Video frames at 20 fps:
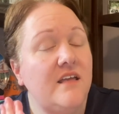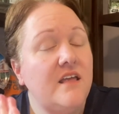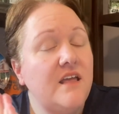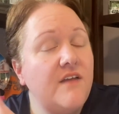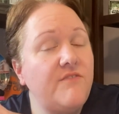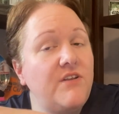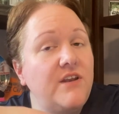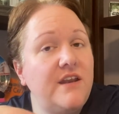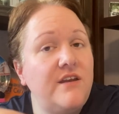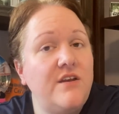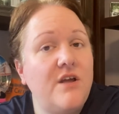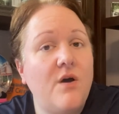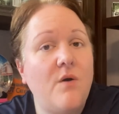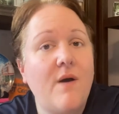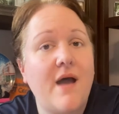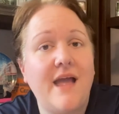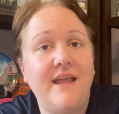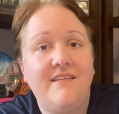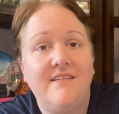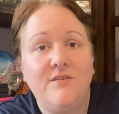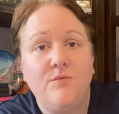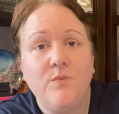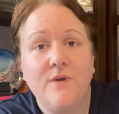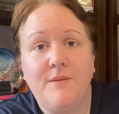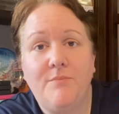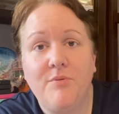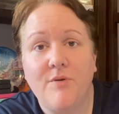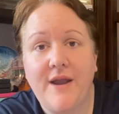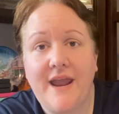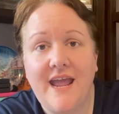if you didn't know, I did
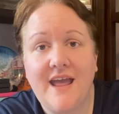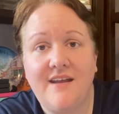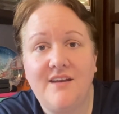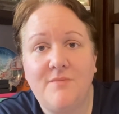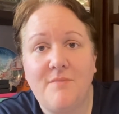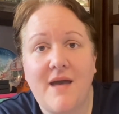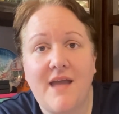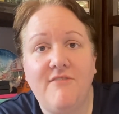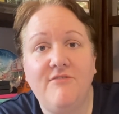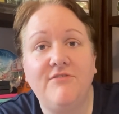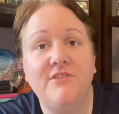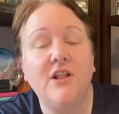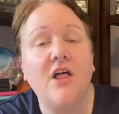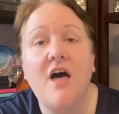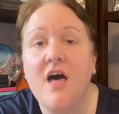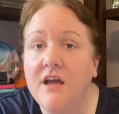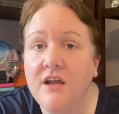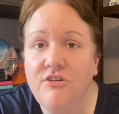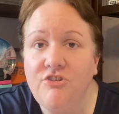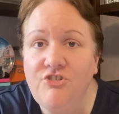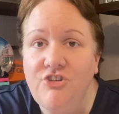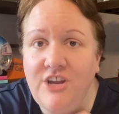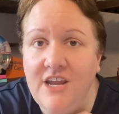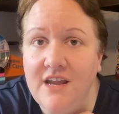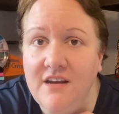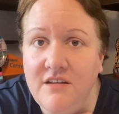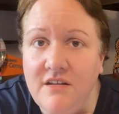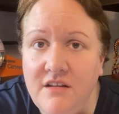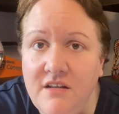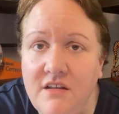rebrand my vlog
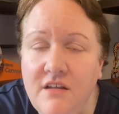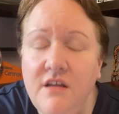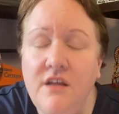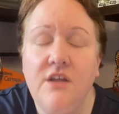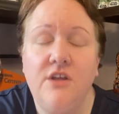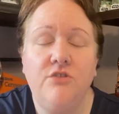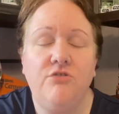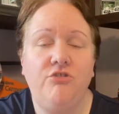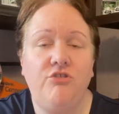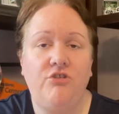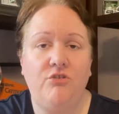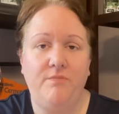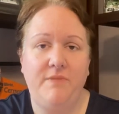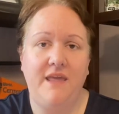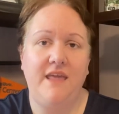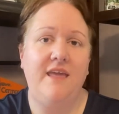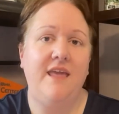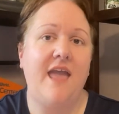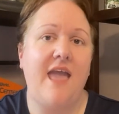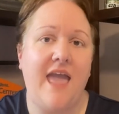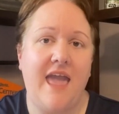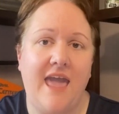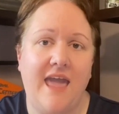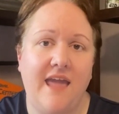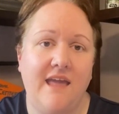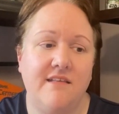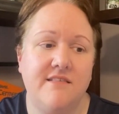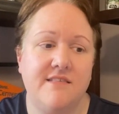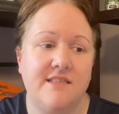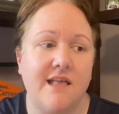channel to be
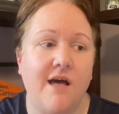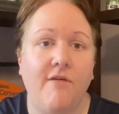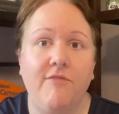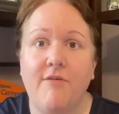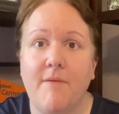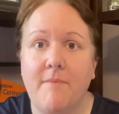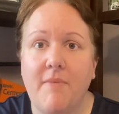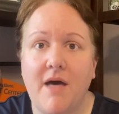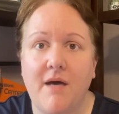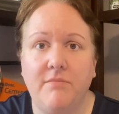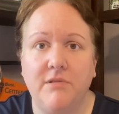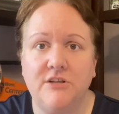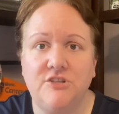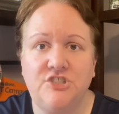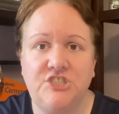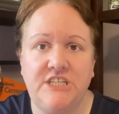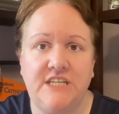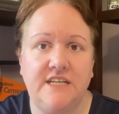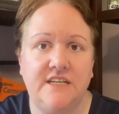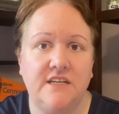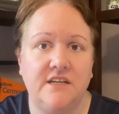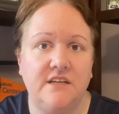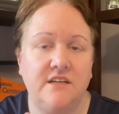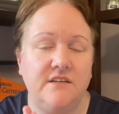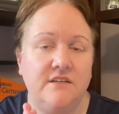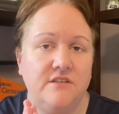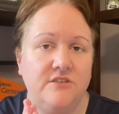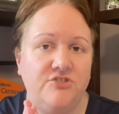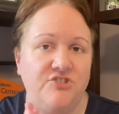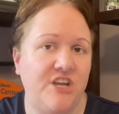a self-publishing
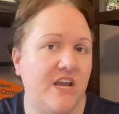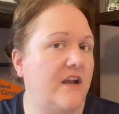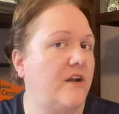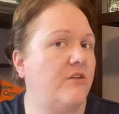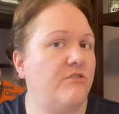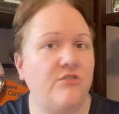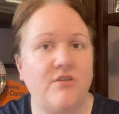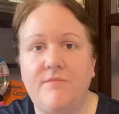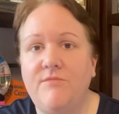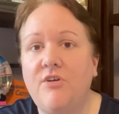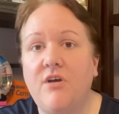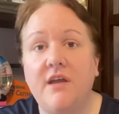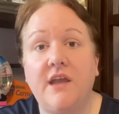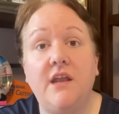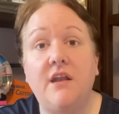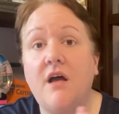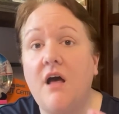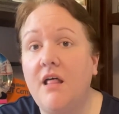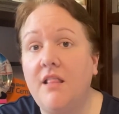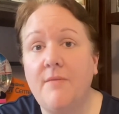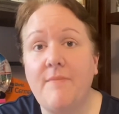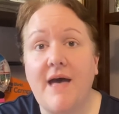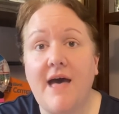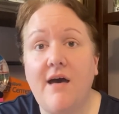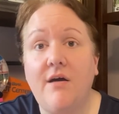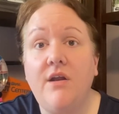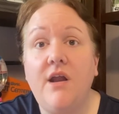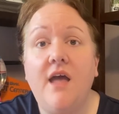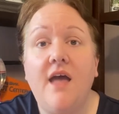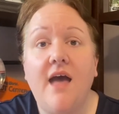channel. So I'm talking all
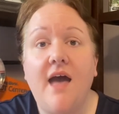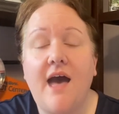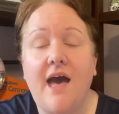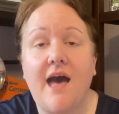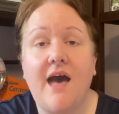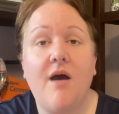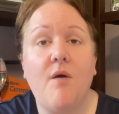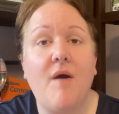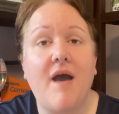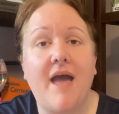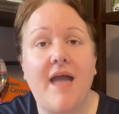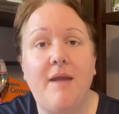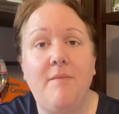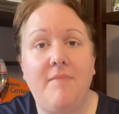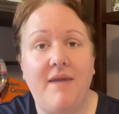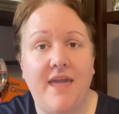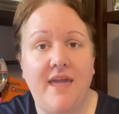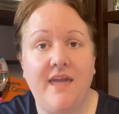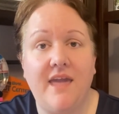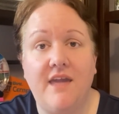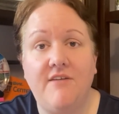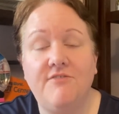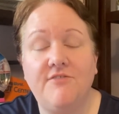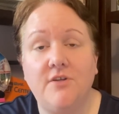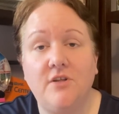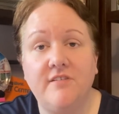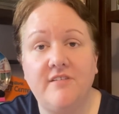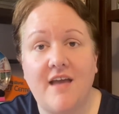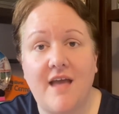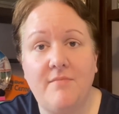about how I make a
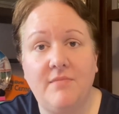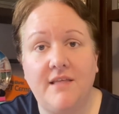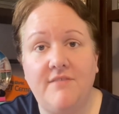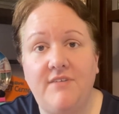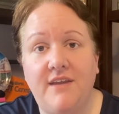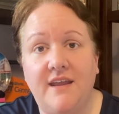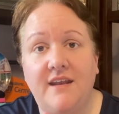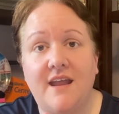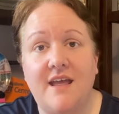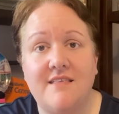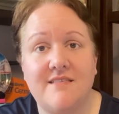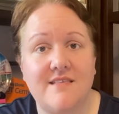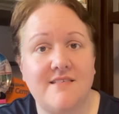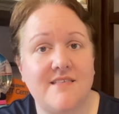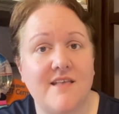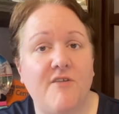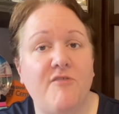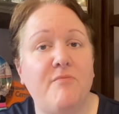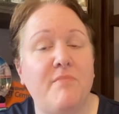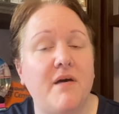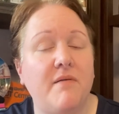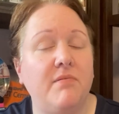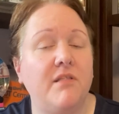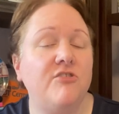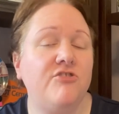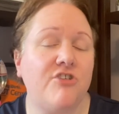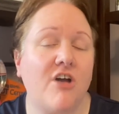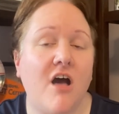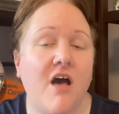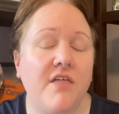full-time living as a
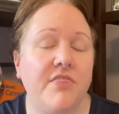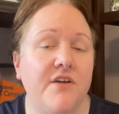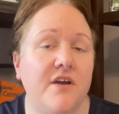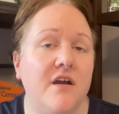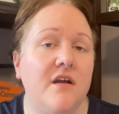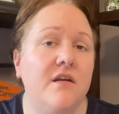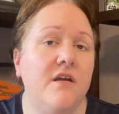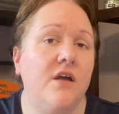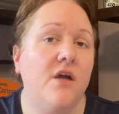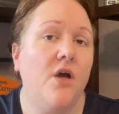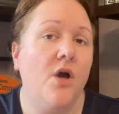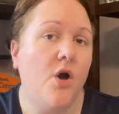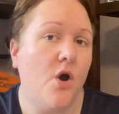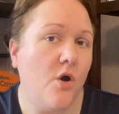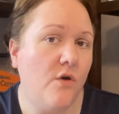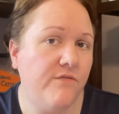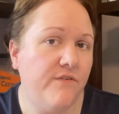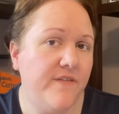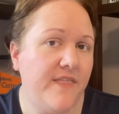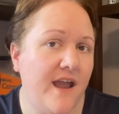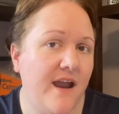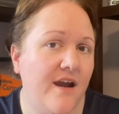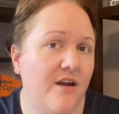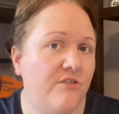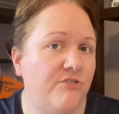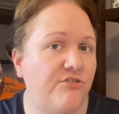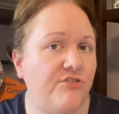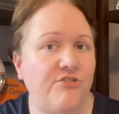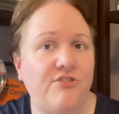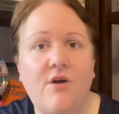self-published author over there.
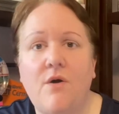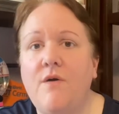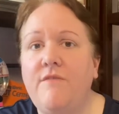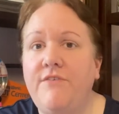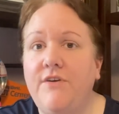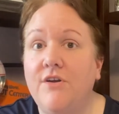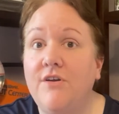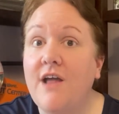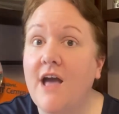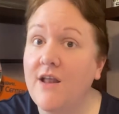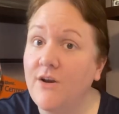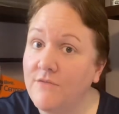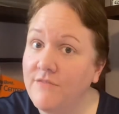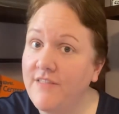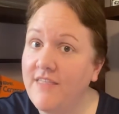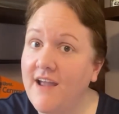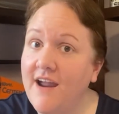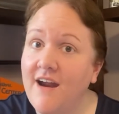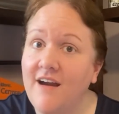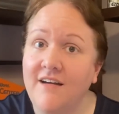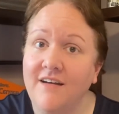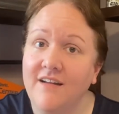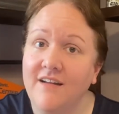So if you're not over there,